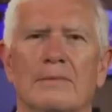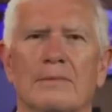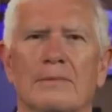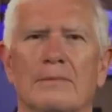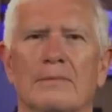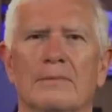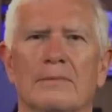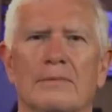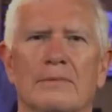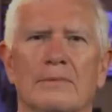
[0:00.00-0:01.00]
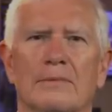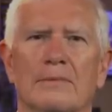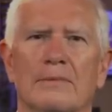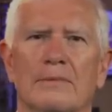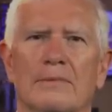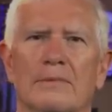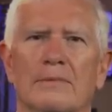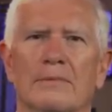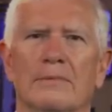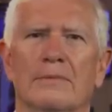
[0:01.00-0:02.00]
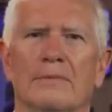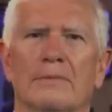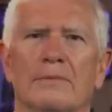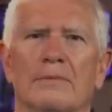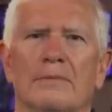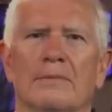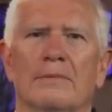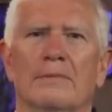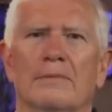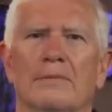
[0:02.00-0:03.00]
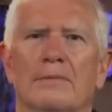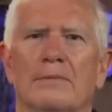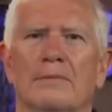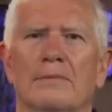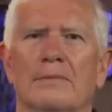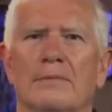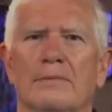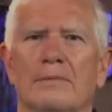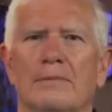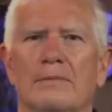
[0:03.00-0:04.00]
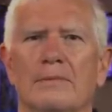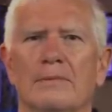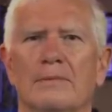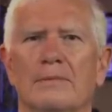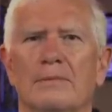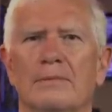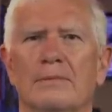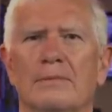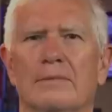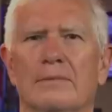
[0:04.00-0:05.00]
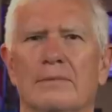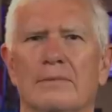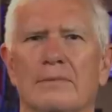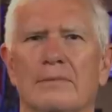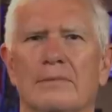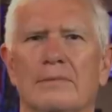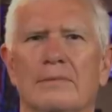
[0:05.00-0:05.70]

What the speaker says: This person isn't speaking.